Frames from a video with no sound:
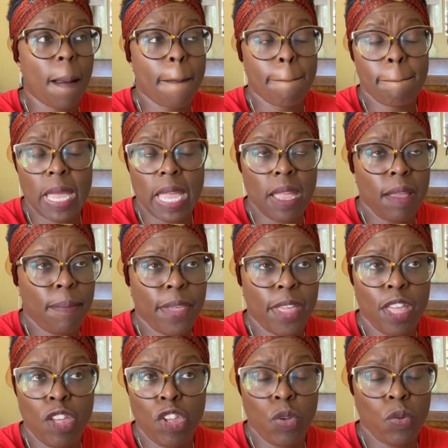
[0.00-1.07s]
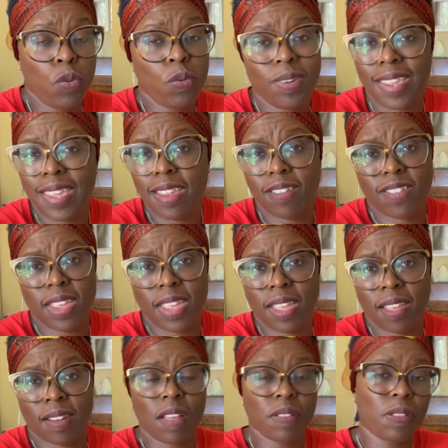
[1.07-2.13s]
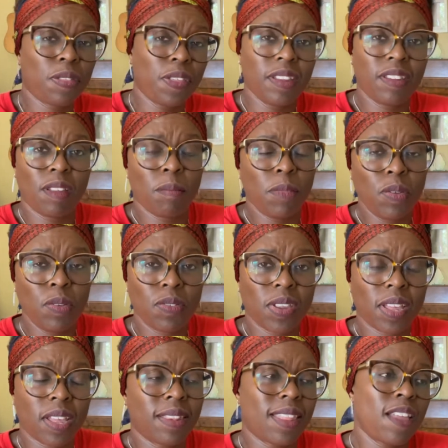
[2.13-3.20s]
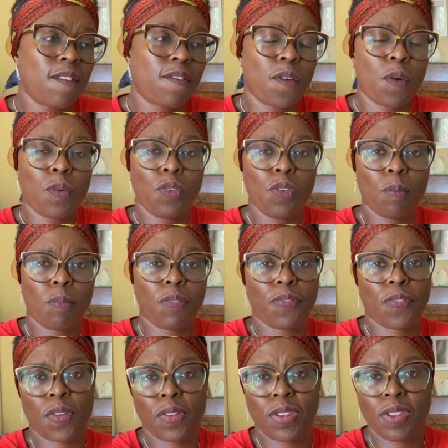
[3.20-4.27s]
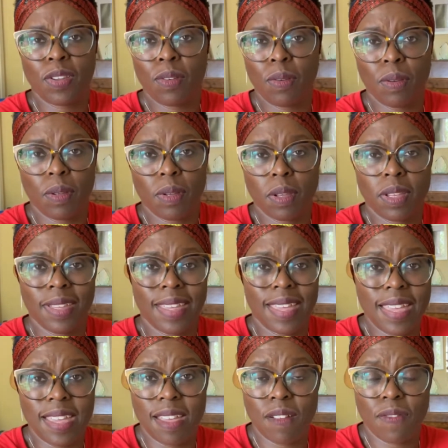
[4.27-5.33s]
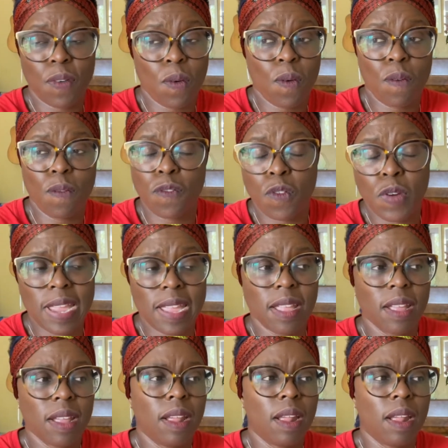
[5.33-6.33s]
Maybe you do teaching and other things in music and therefore you prefer to gig for free.